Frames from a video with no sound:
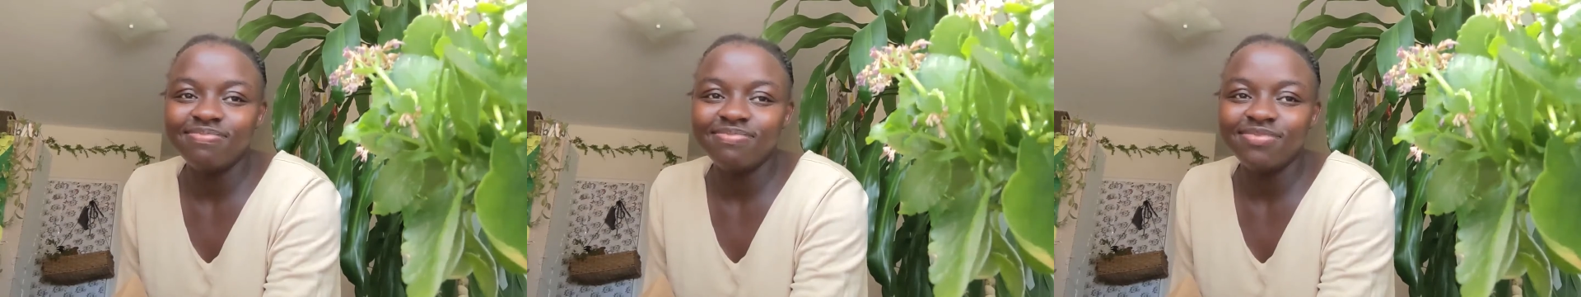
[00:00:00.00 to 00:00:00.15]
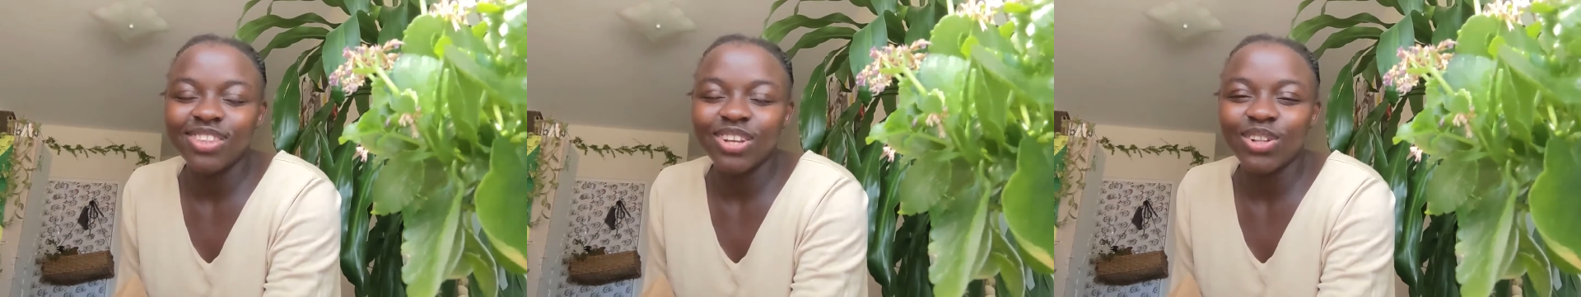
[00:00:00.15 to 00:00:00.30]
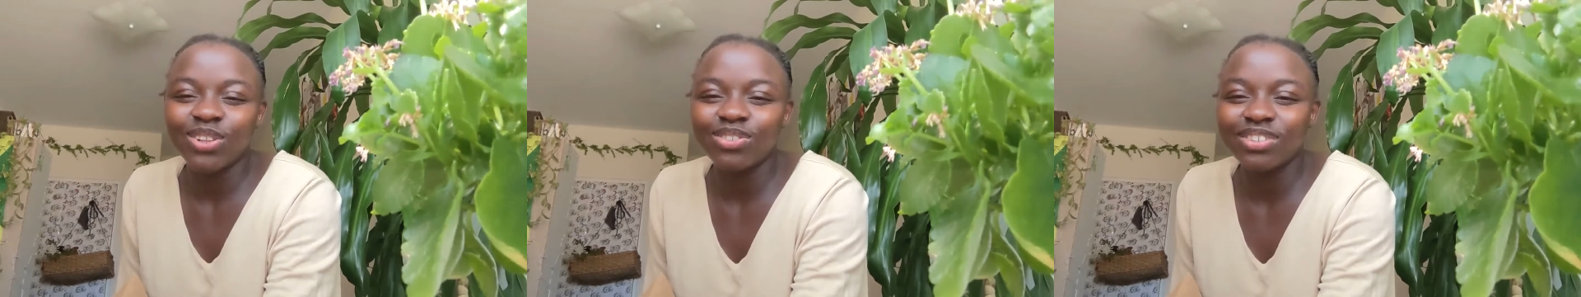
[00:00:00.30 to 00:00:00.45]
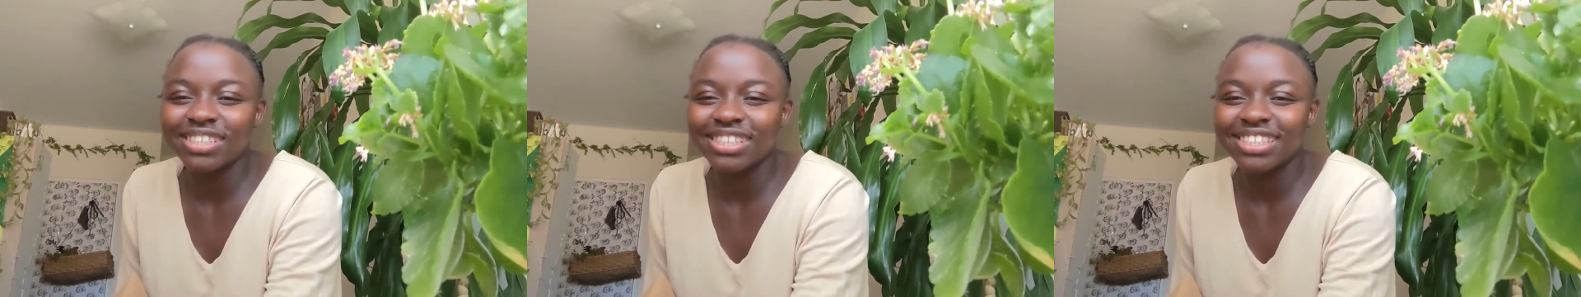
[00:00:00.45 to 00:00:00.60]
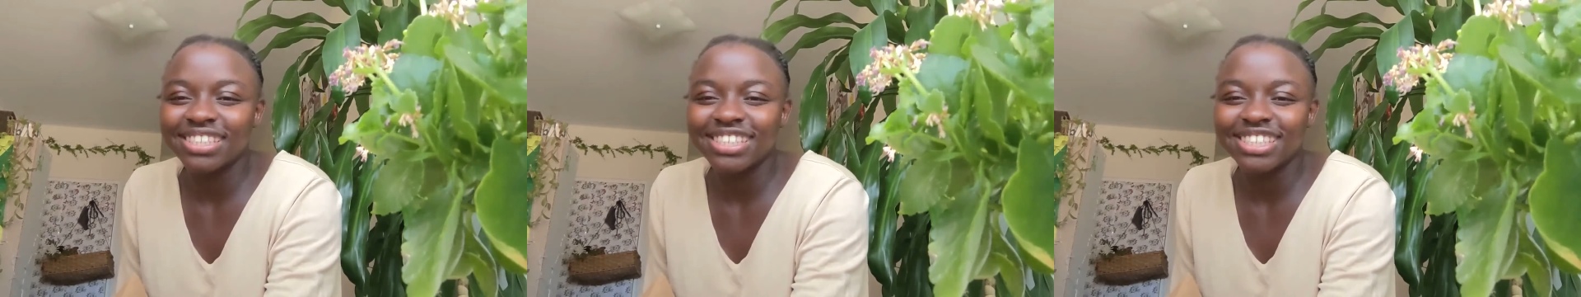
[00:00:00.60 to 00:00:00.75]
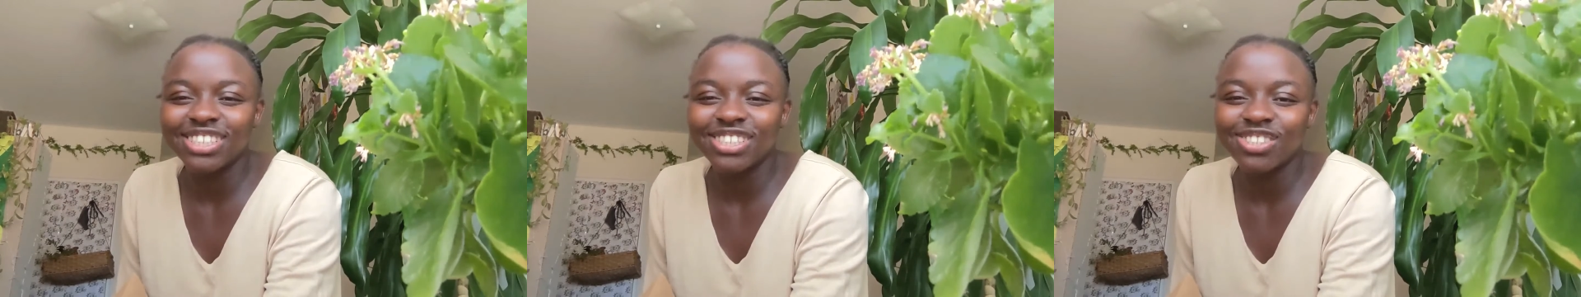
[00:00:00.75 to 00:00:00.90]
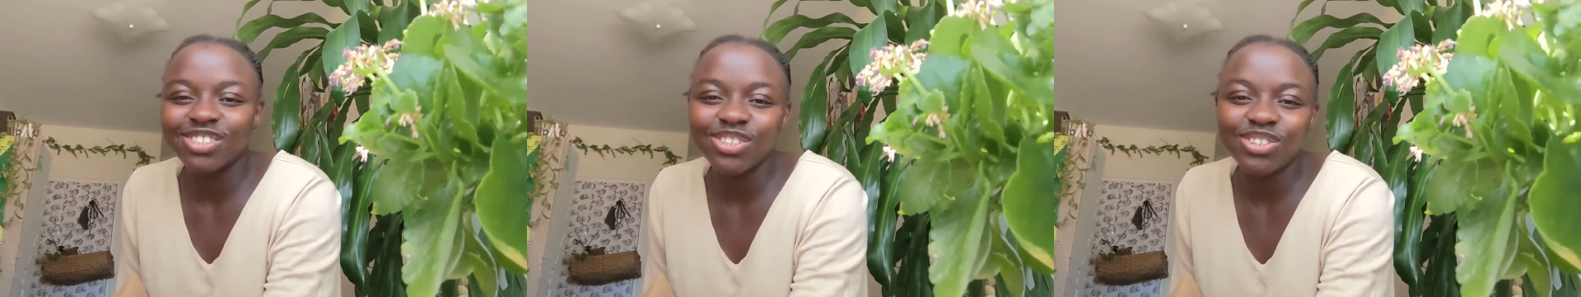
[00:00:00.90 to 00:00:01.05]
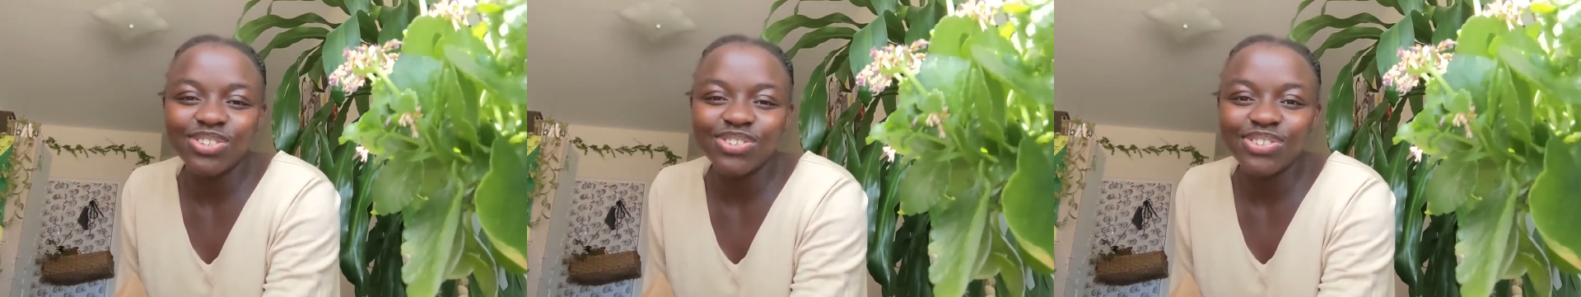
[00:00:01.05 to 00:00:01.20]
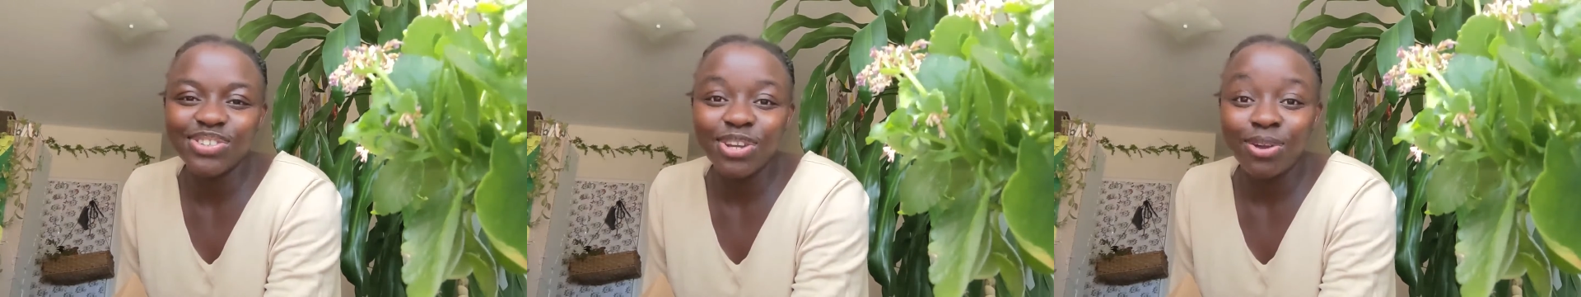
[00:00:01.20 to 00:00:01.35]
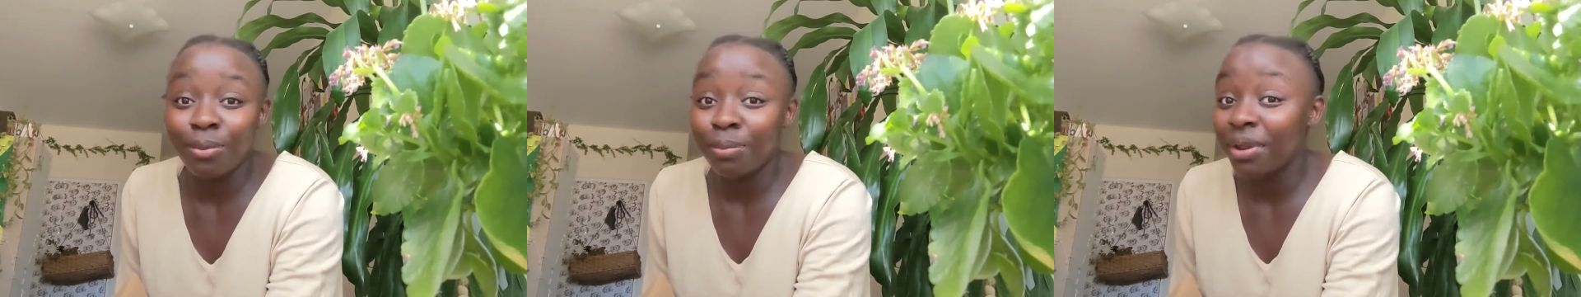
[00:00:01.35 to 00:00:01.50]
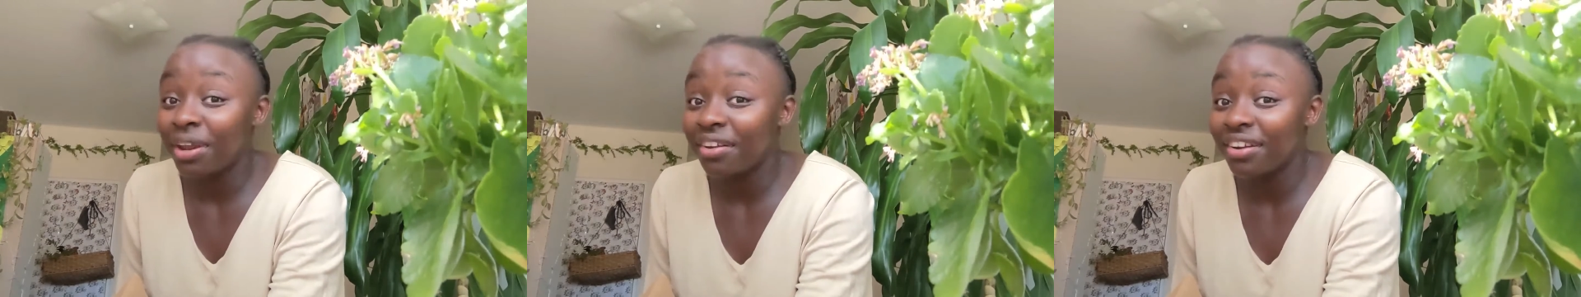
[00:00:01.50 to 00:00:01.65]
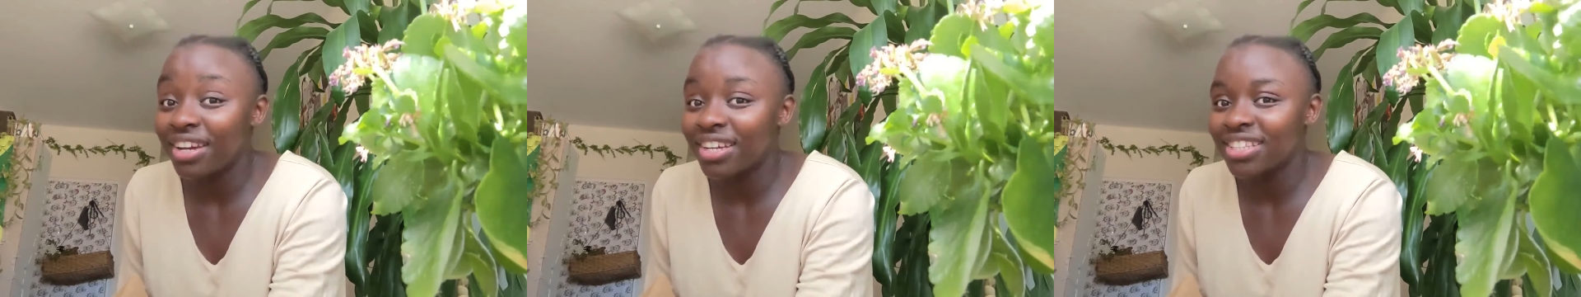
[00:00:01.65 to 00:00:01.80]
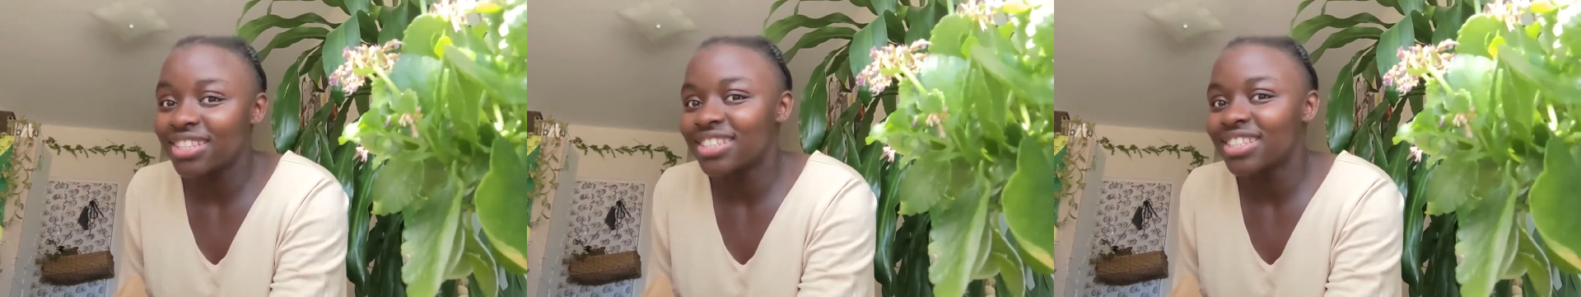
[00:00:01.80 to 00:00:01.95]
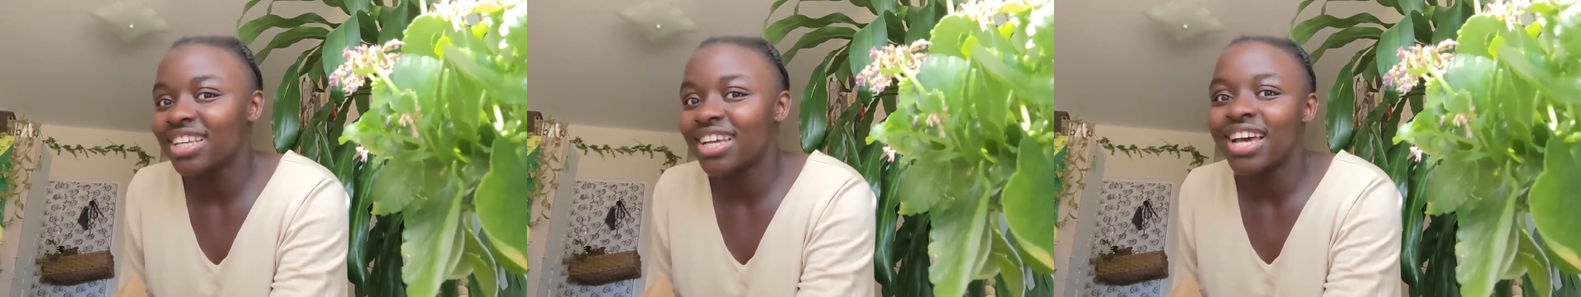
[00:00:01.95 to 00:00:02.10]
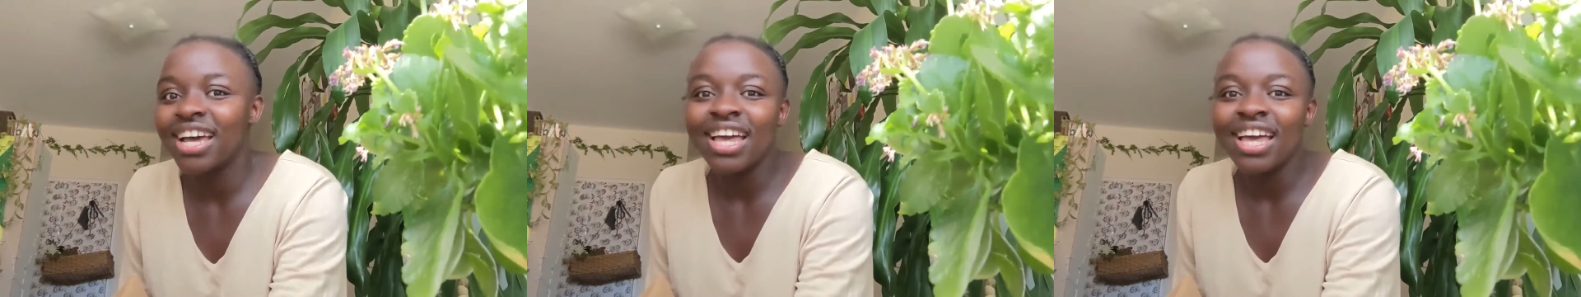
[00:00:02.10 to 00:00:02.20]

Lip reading: the closest things to you, your parents,